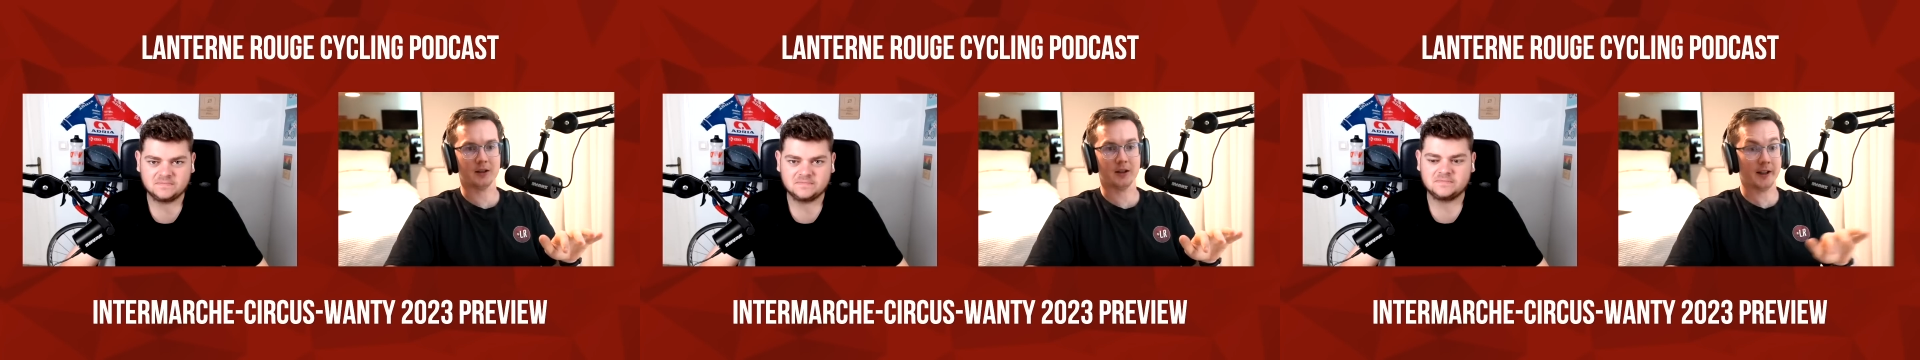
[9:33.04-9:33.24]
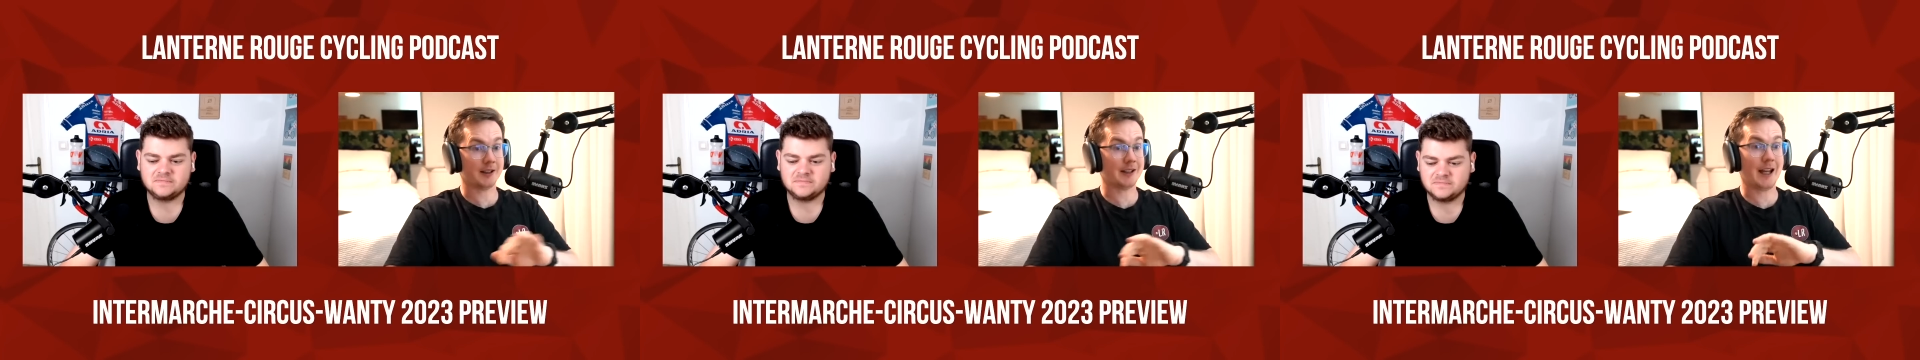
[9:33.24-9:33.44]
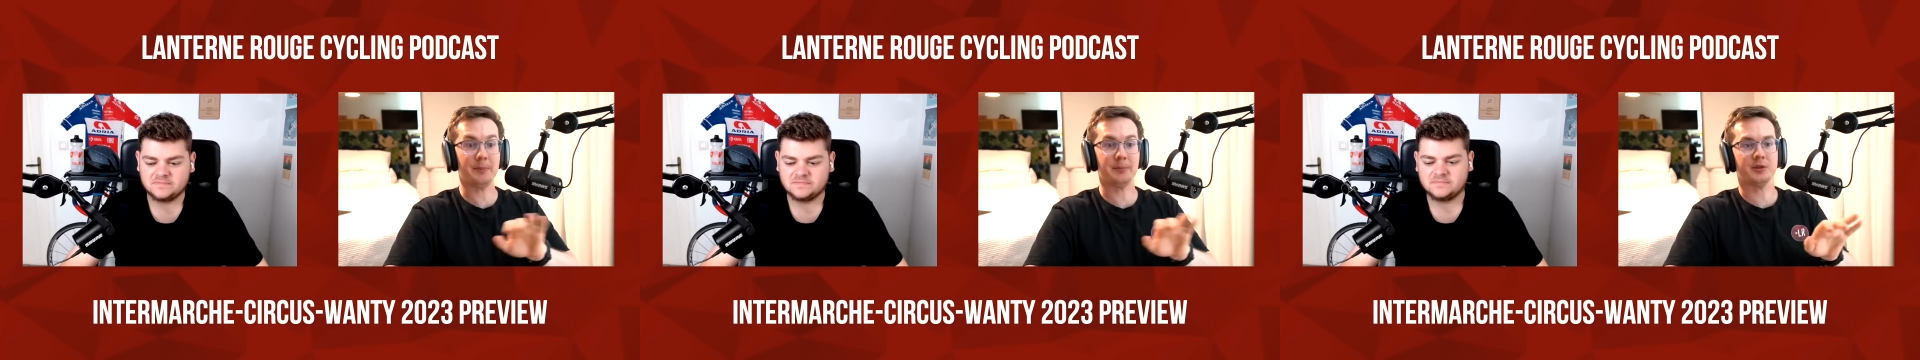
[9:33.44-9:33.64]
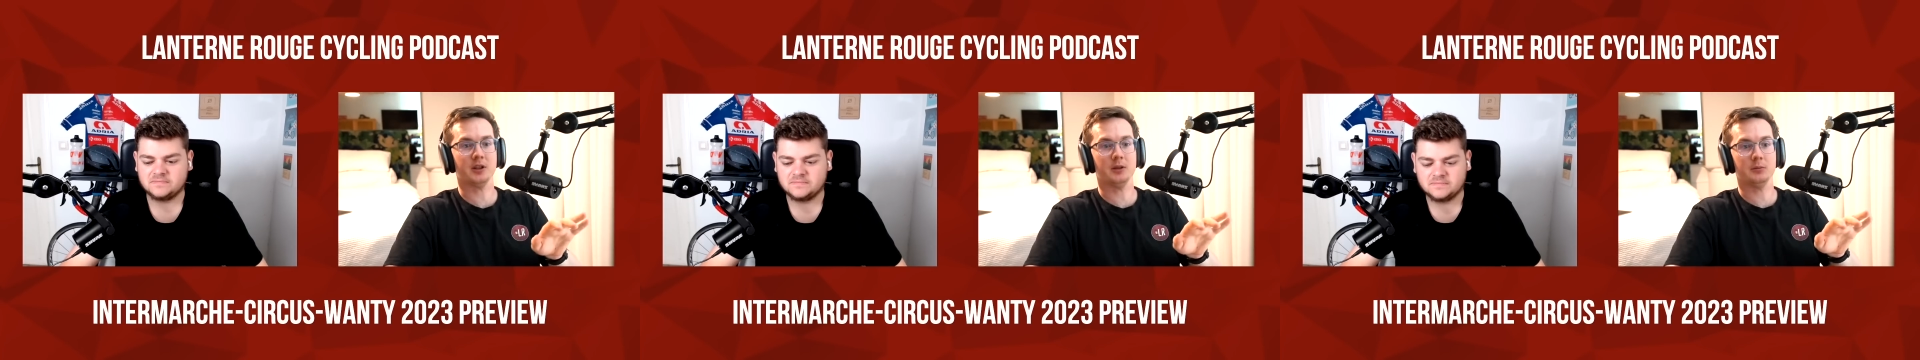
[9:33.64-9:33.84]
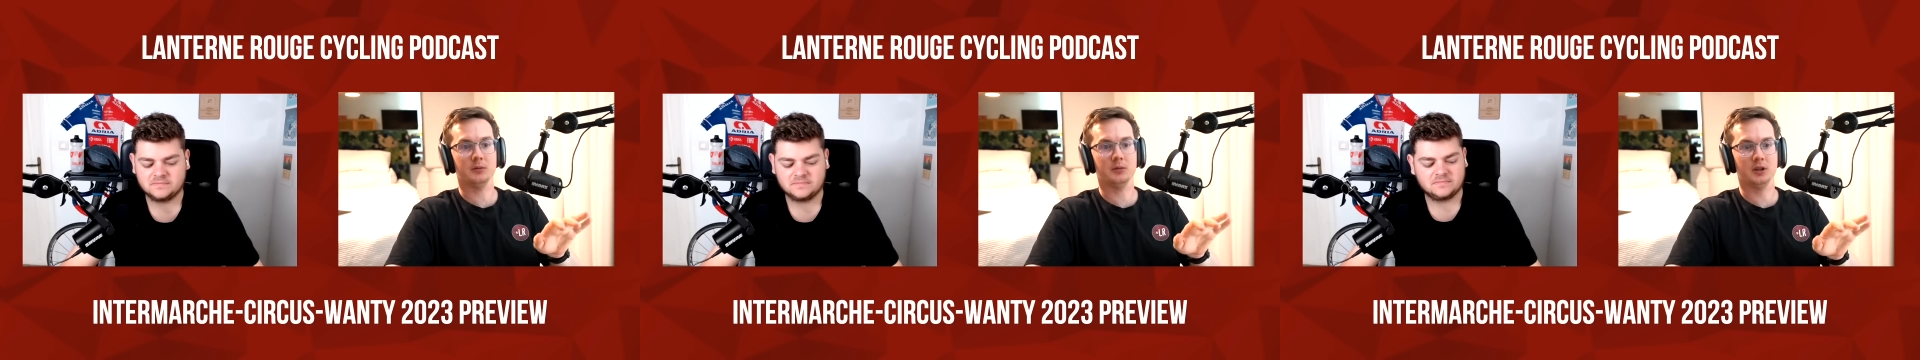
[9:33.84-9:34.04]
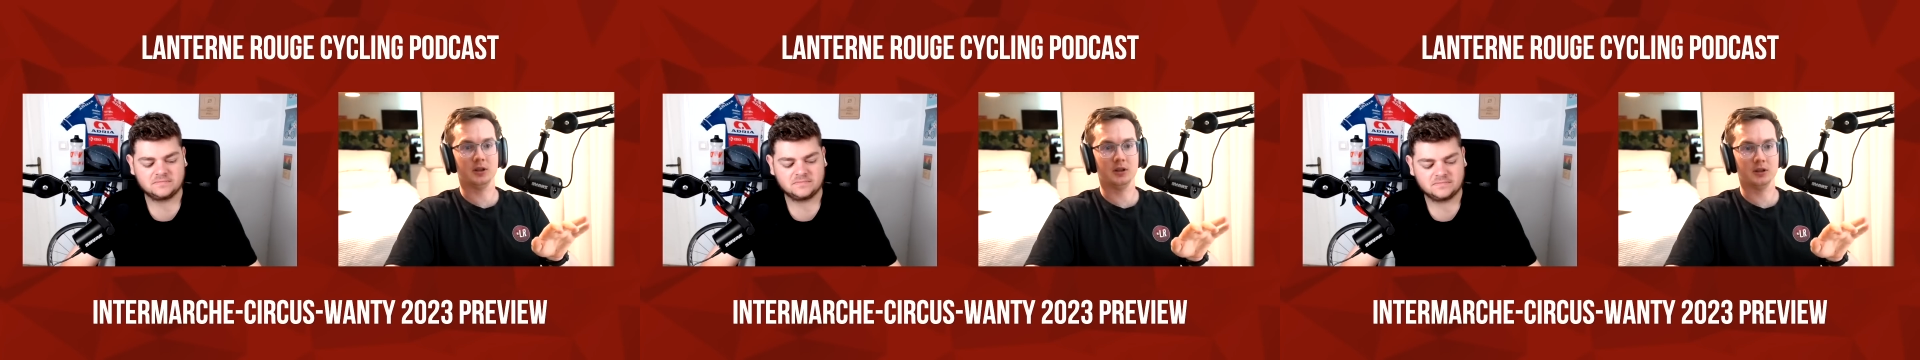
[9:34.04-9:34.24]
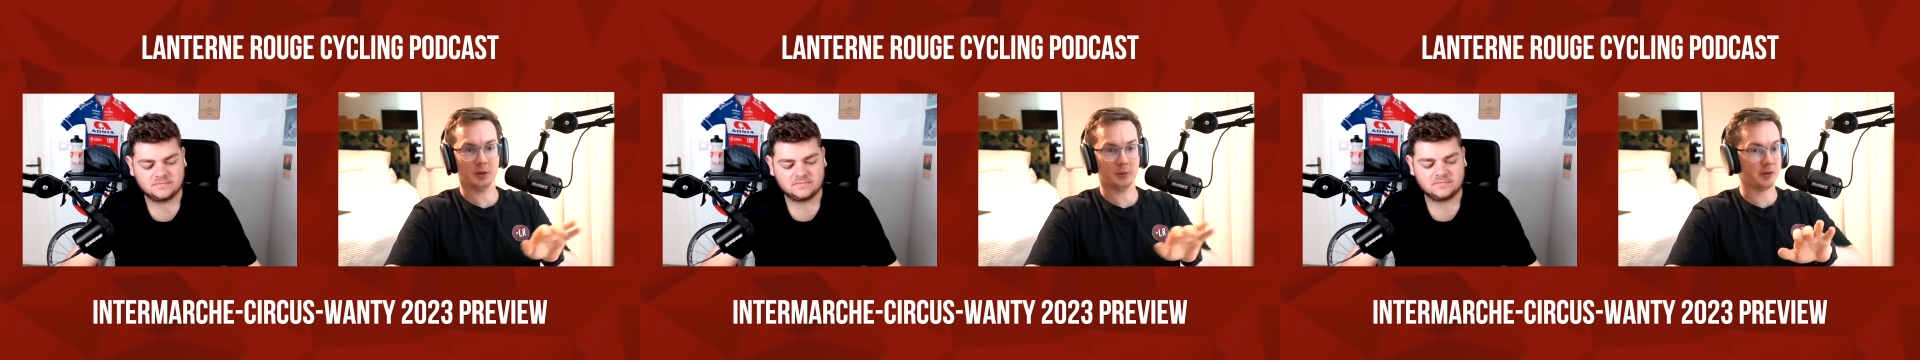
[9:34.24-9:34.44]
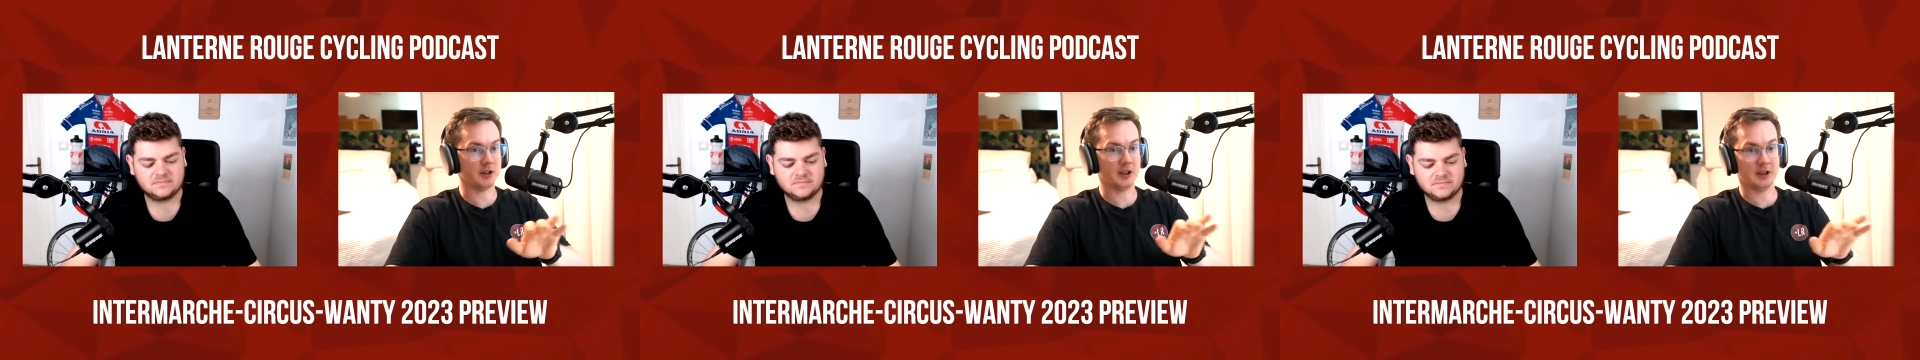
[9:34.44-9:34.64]
Speaker 1: like gapped him.
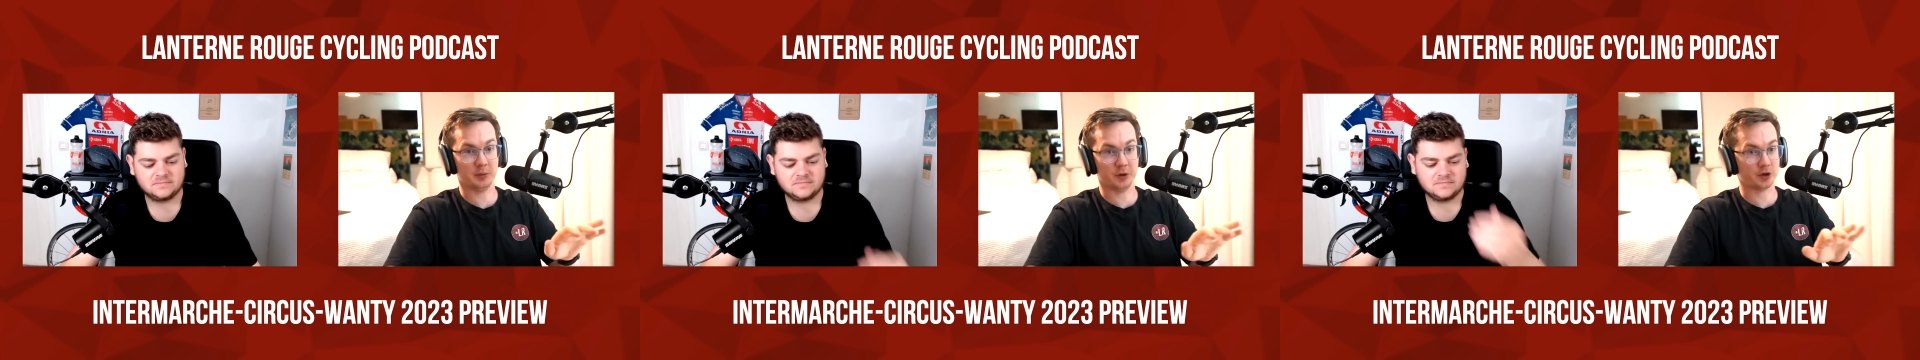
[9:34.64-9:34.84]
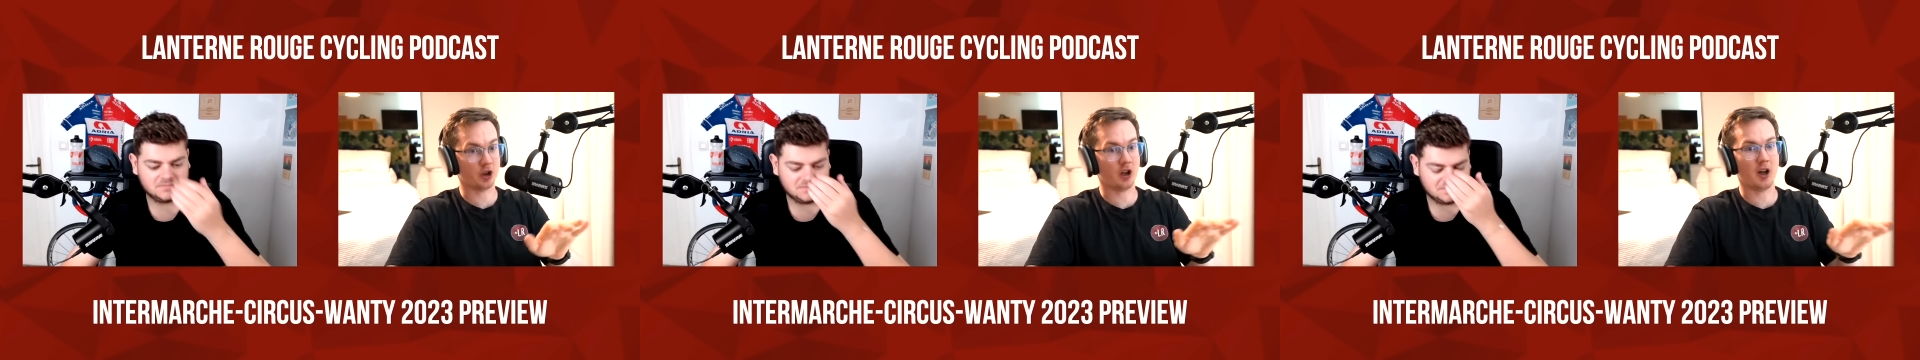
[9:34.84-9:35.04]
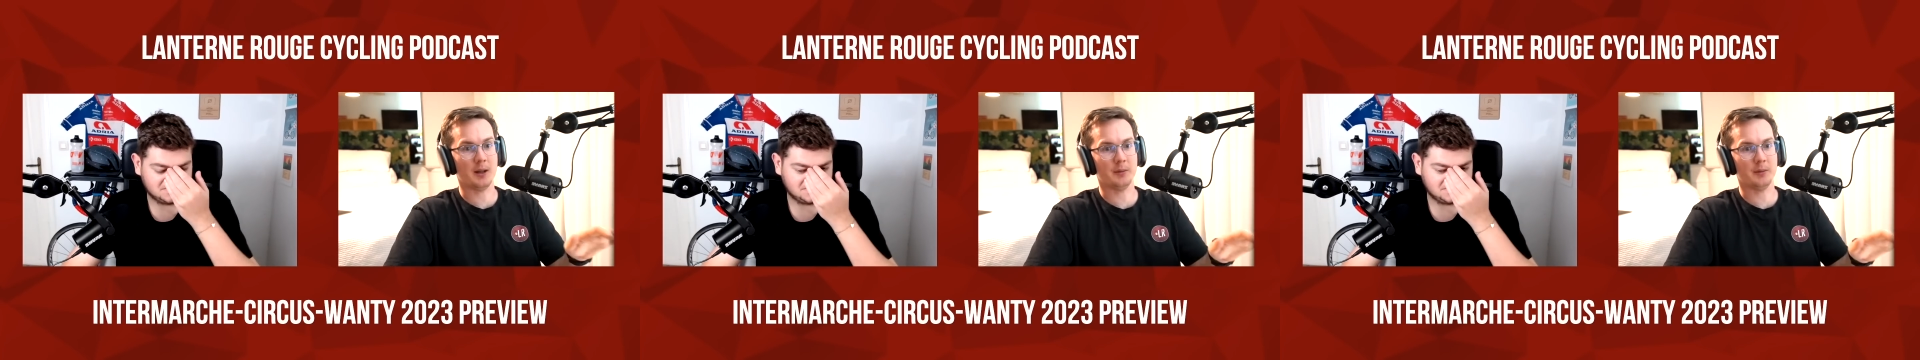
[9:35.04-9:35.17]
Complete, put time